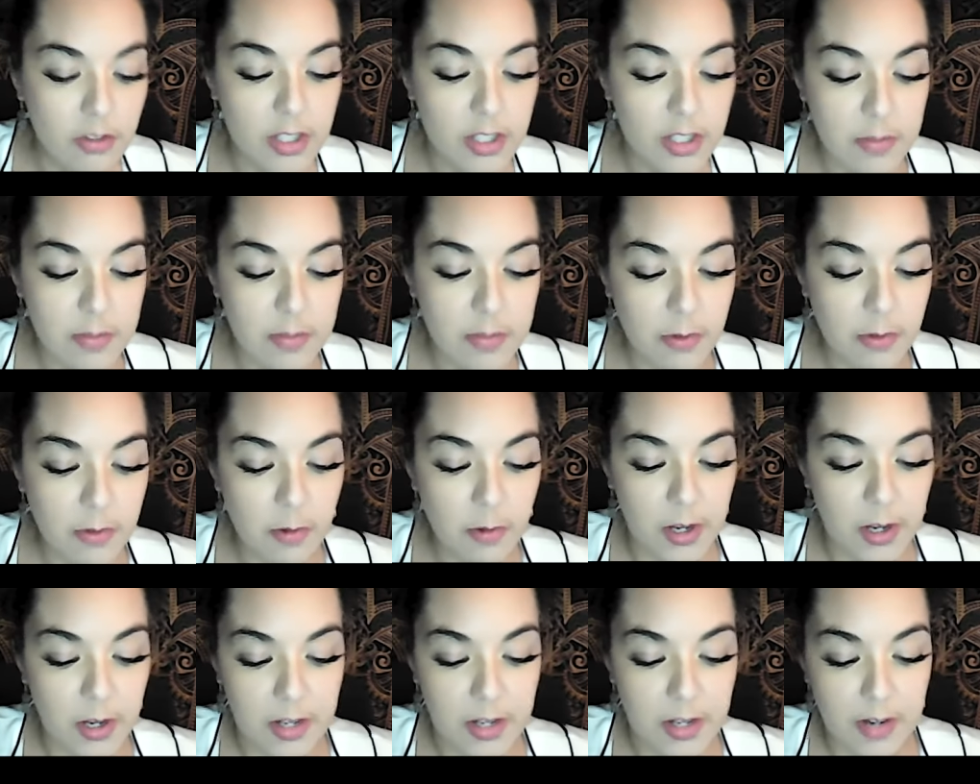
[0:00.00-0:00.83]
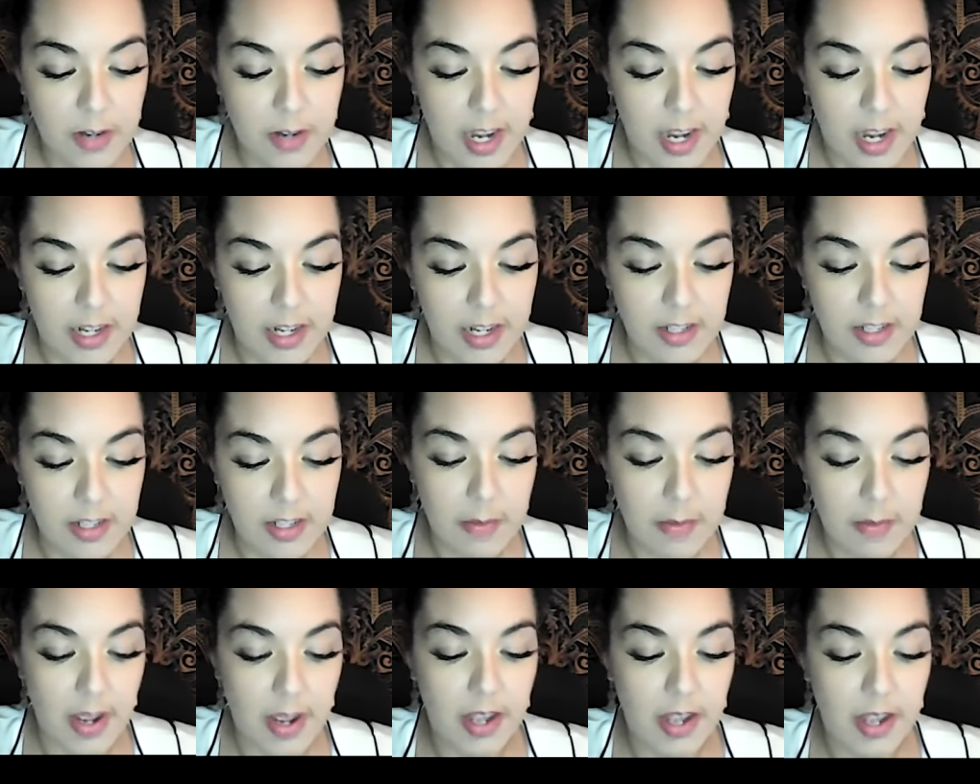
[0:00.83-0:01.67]
just before you get into
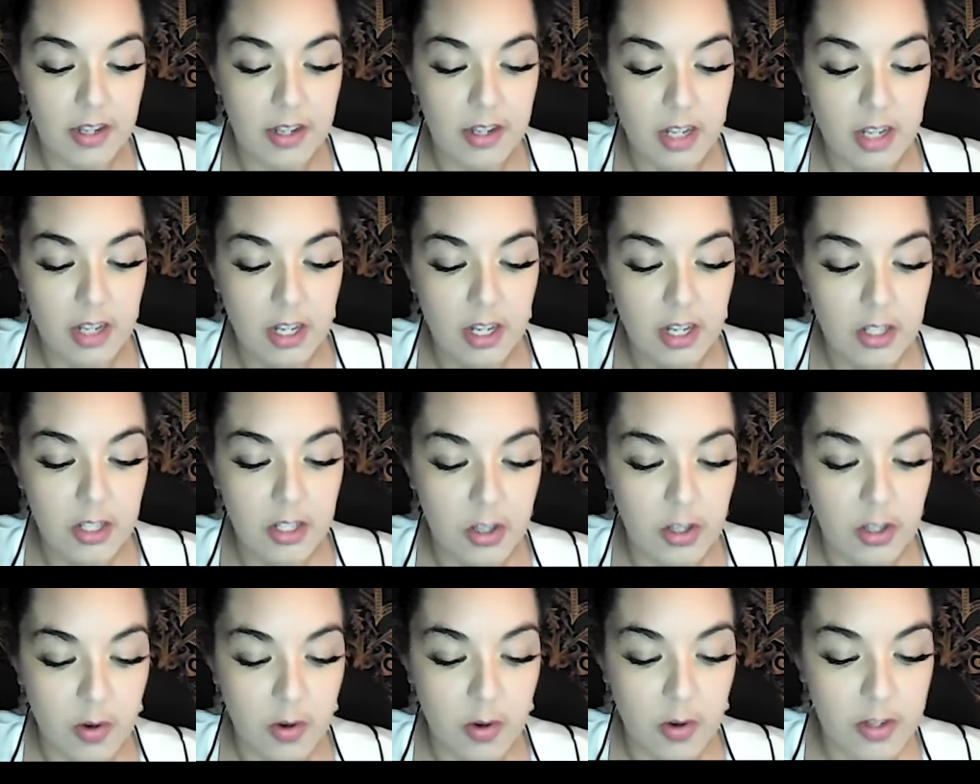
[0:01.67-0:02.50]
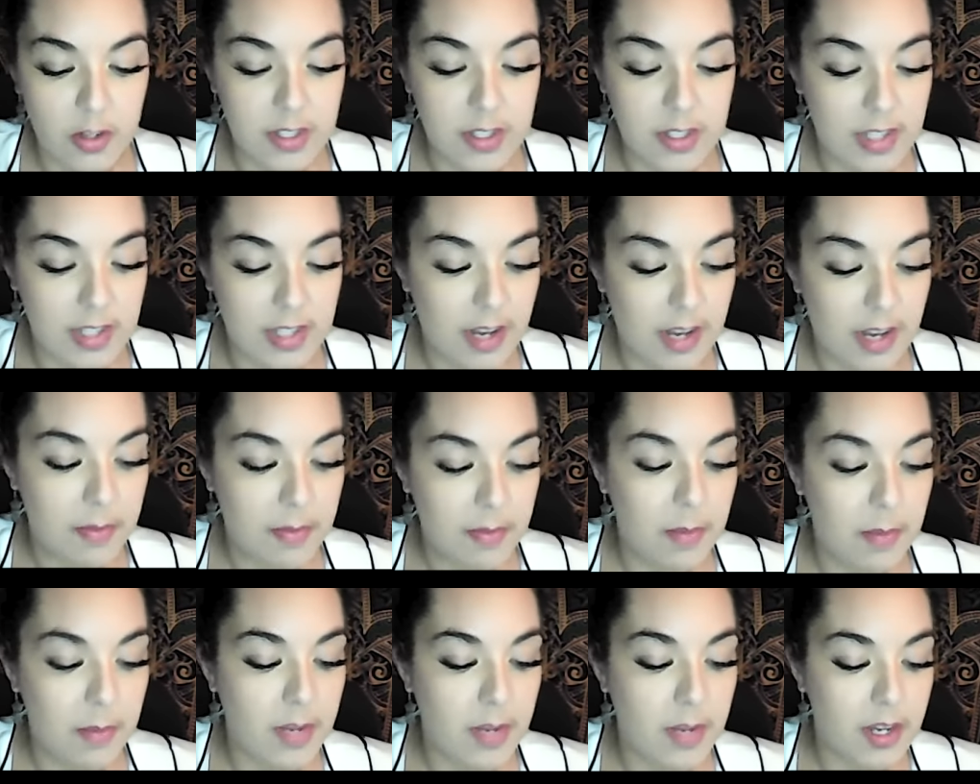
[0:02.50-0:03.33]
bed to go to
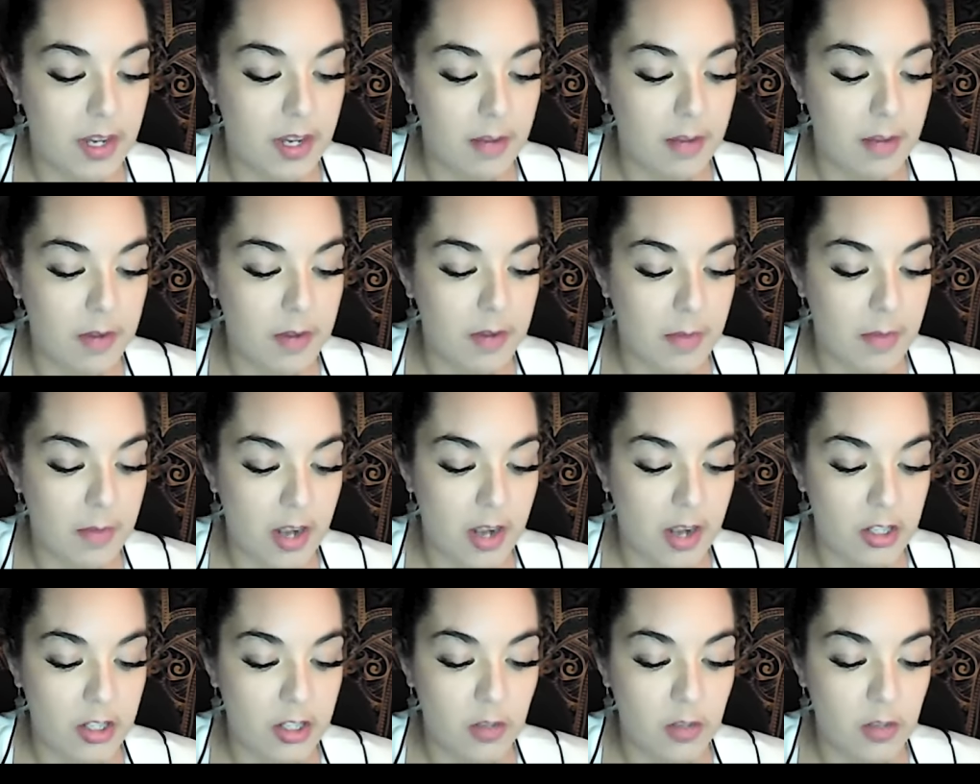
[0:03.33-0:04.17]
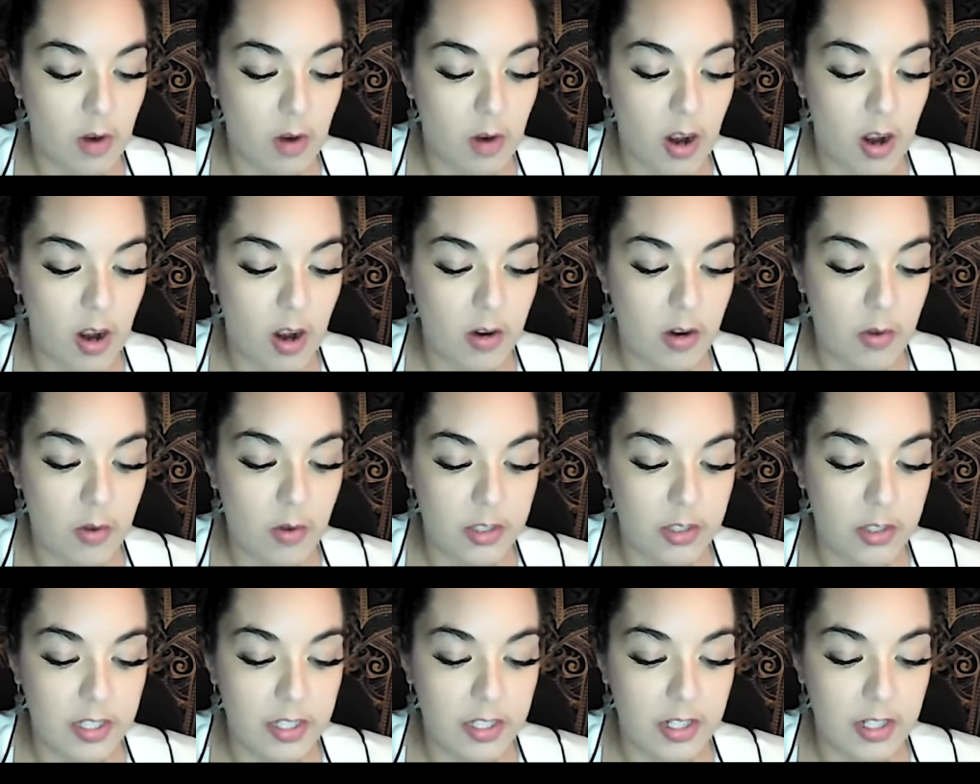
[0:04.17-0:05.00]
sleep, pick up your magic rock,
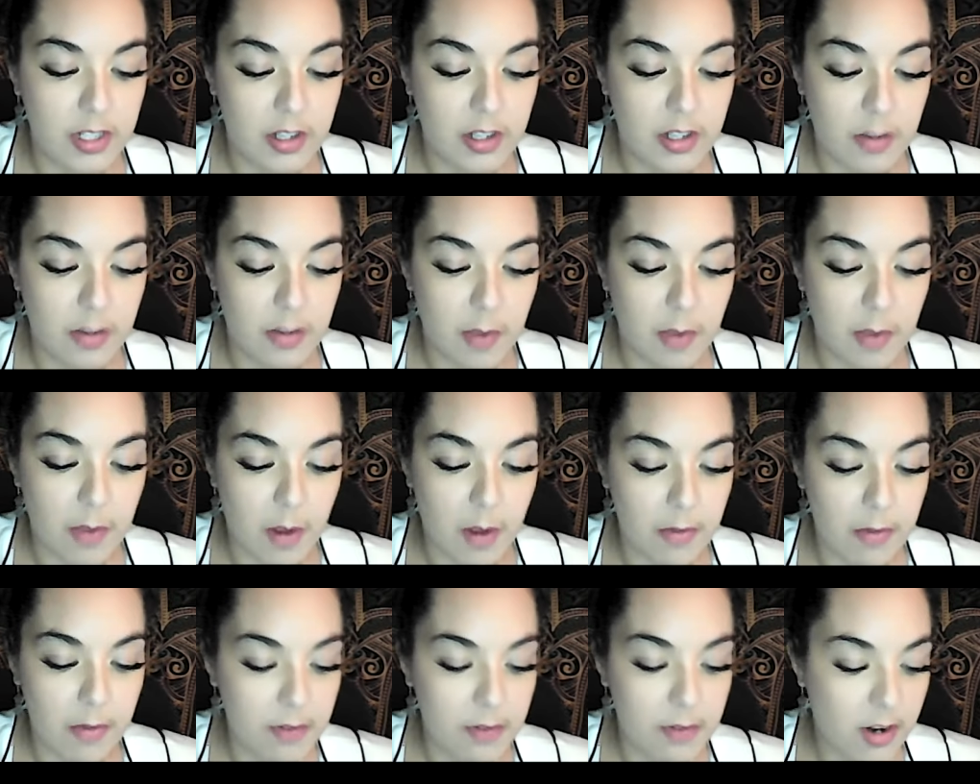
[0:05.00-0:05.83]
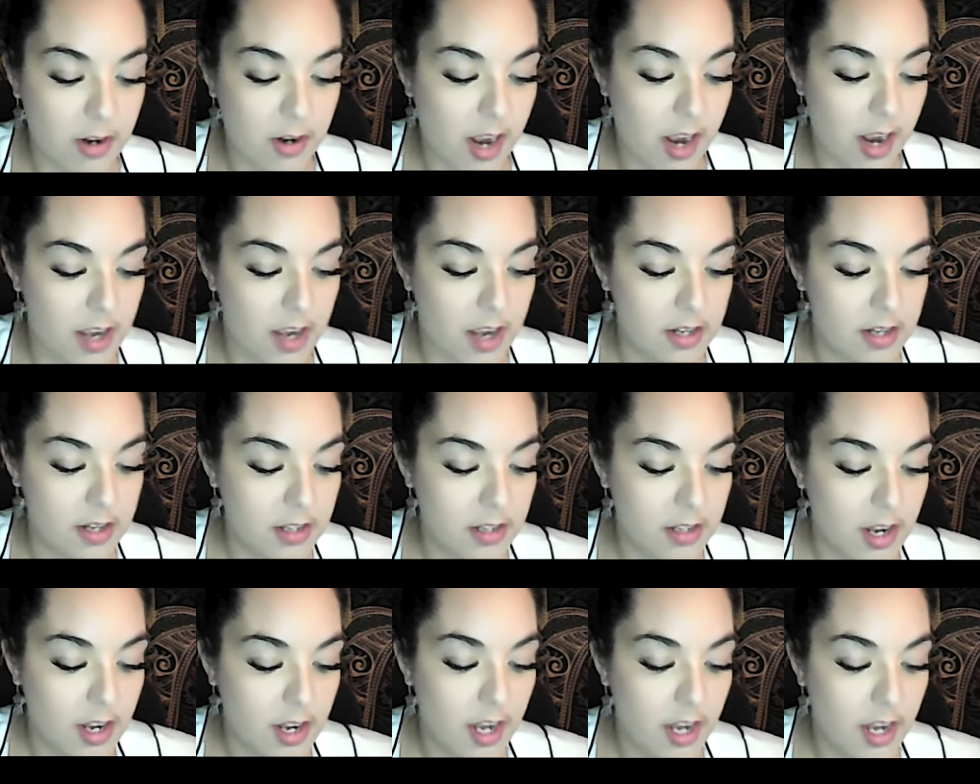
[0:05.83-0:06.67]
hold it in your palm of your
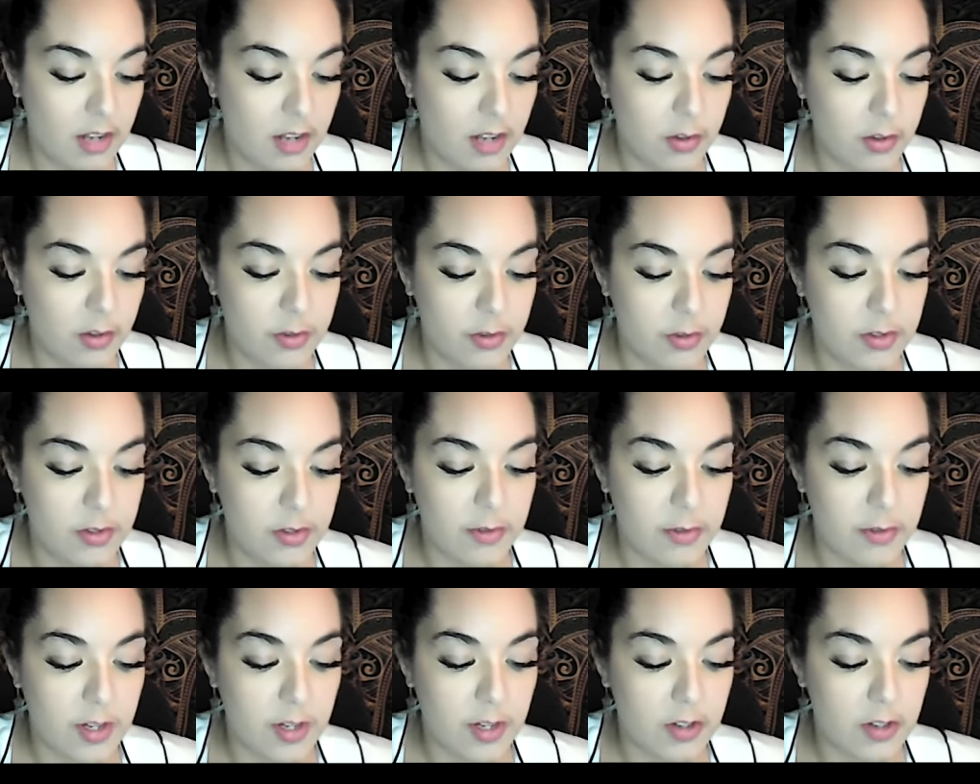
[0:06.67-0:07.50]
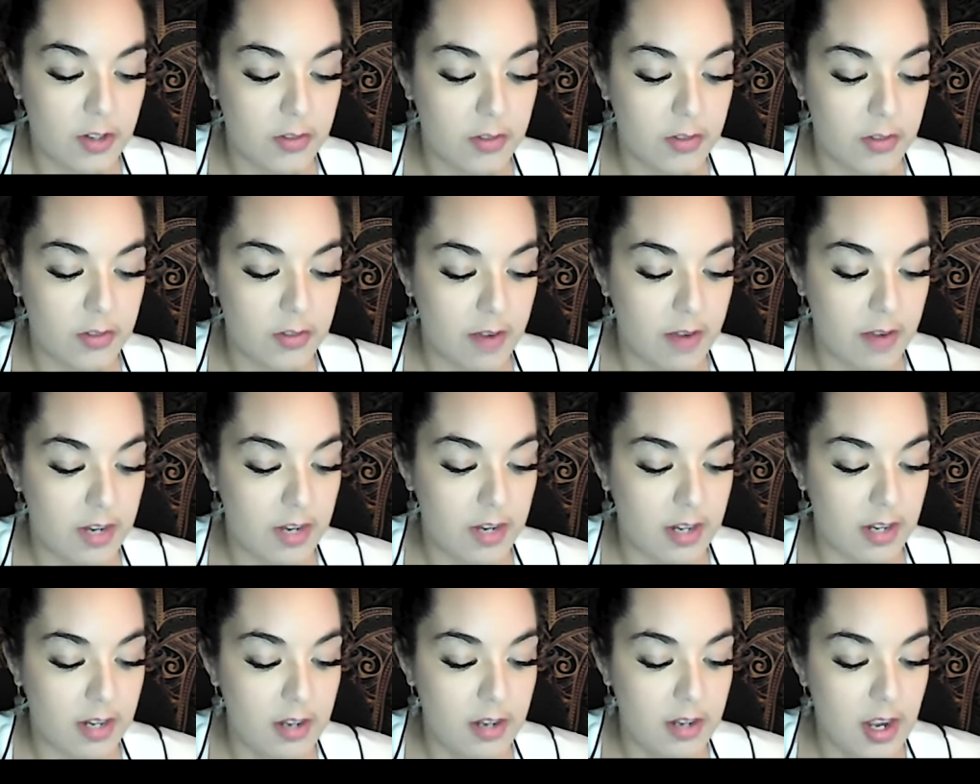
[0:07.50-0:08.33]
hand, and close your fingers around
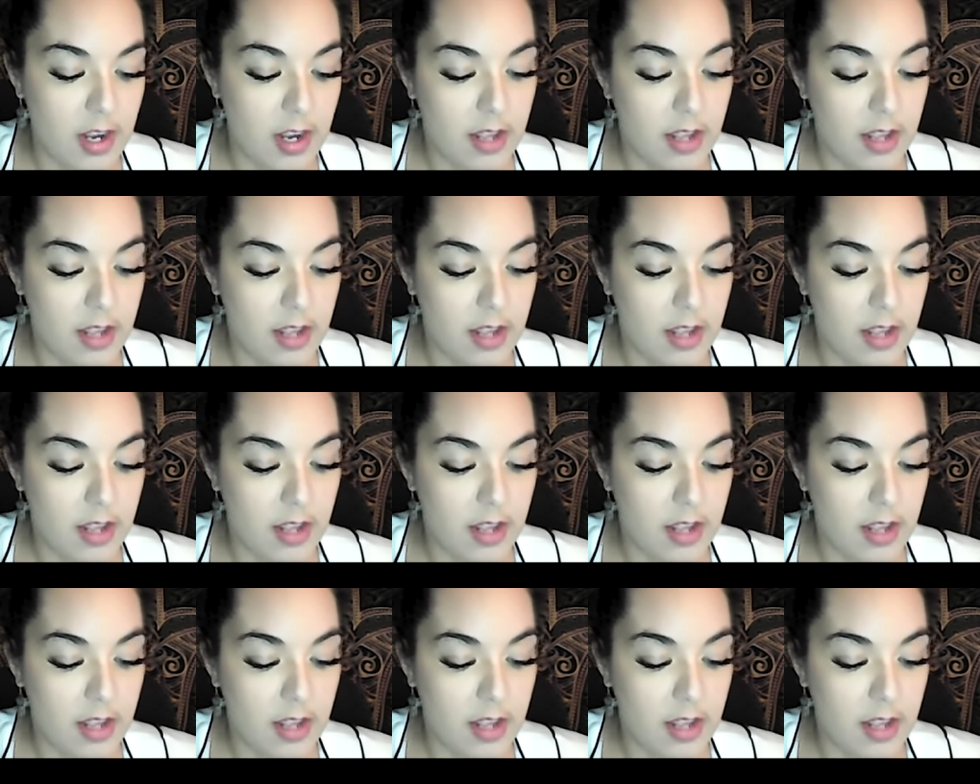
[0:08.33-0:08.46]
it.